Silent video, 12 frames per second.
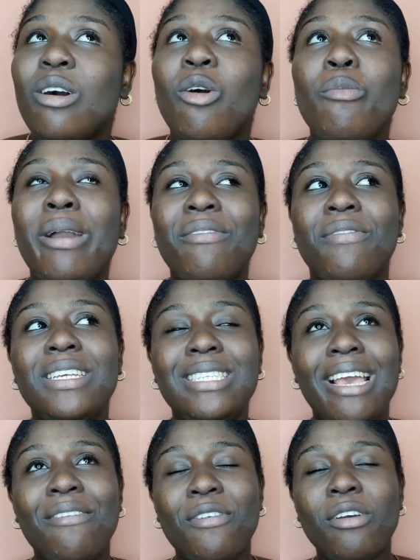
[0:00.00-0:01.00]
Oh my face,
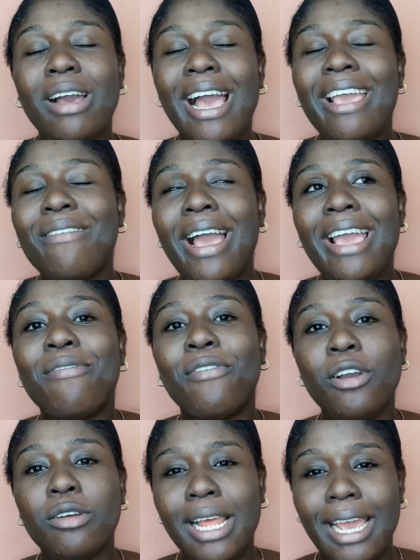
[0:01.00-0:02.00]
I feel I, I
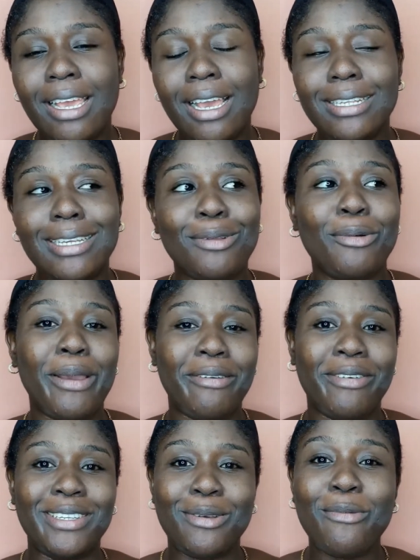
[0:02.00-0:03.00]
feel like I said oh my
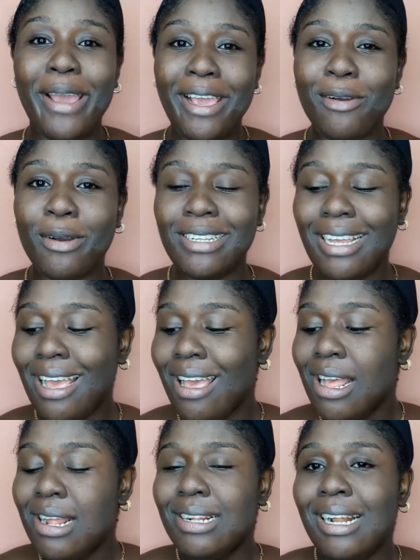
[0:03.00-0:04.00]
face, oh my god,
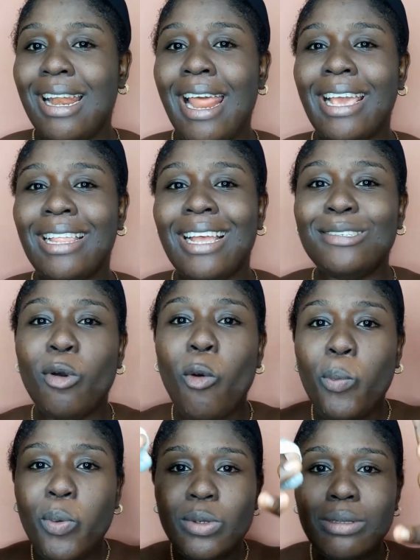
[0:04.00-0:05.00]
like it has
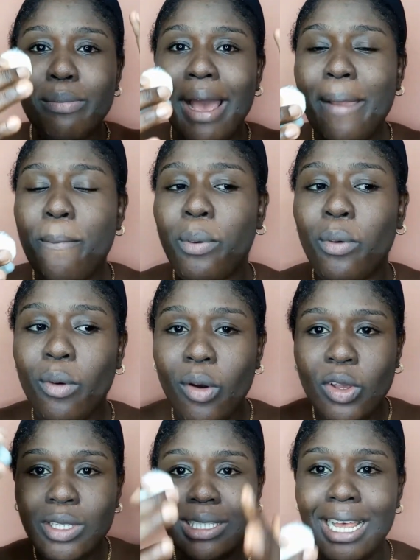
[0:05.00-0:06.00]
opened my
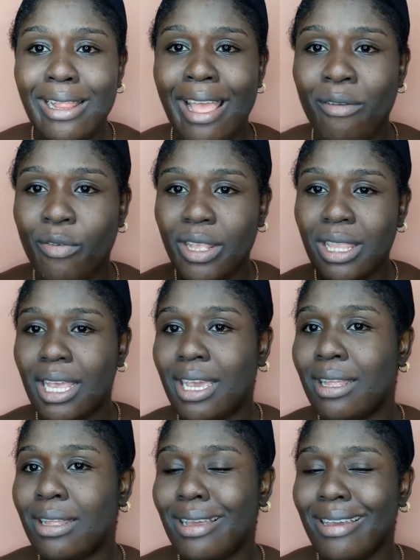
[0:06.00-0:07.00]
pores and
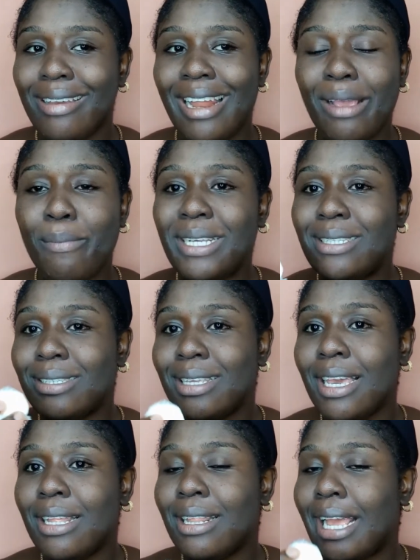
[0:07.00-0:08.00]
everything, like my
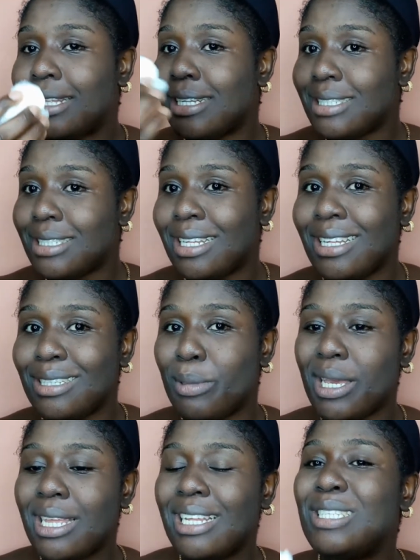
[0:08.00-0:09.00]
skin, like this thing is
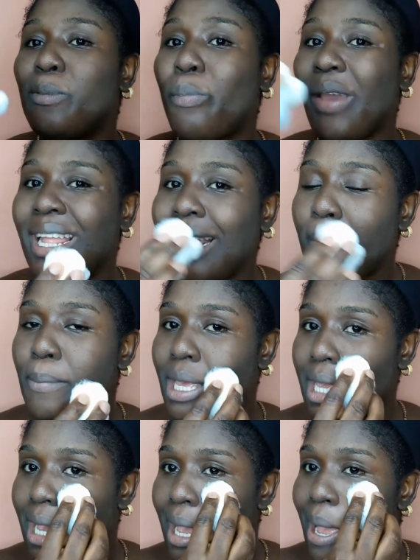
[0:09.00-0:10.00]
making, it's paining
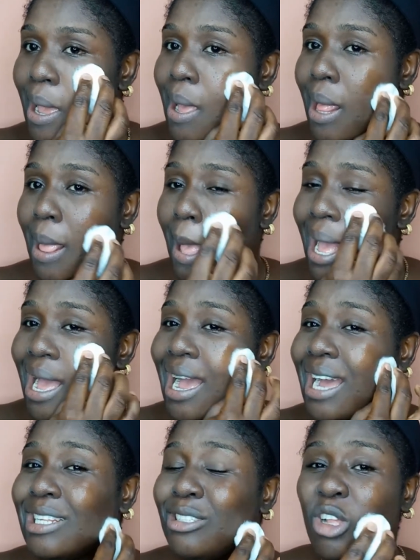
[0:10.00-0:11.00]
me,
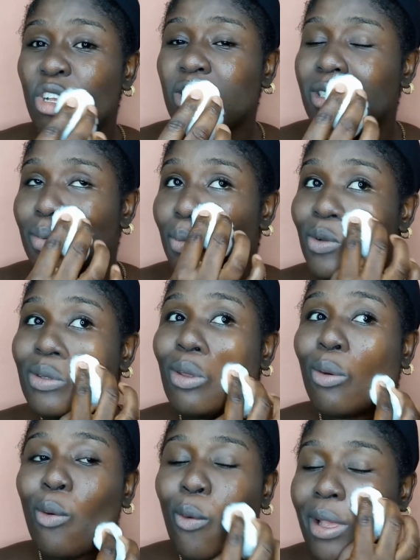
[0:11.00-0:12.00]
and it's not smooth
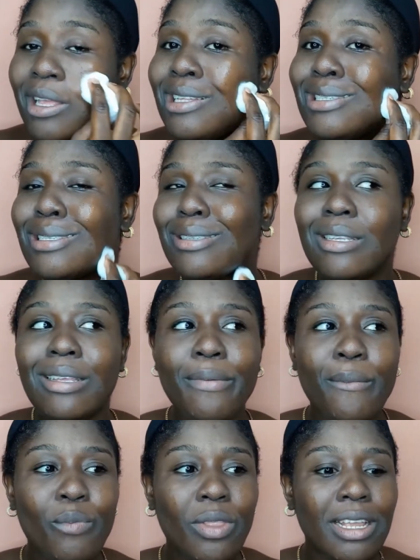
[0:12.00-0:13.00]
though, it's
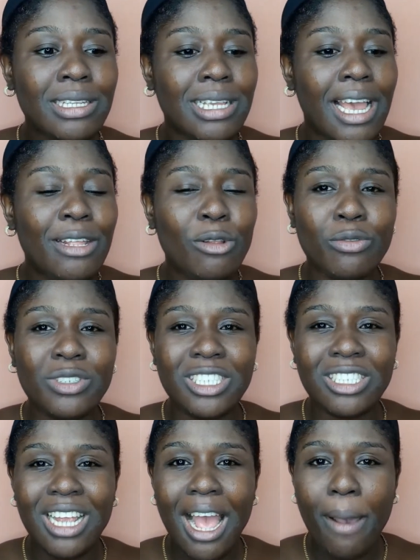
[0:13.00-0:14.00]
it's kind of
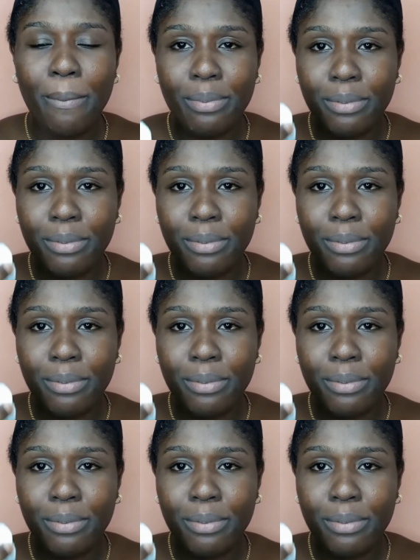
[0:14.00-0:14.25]
sharp.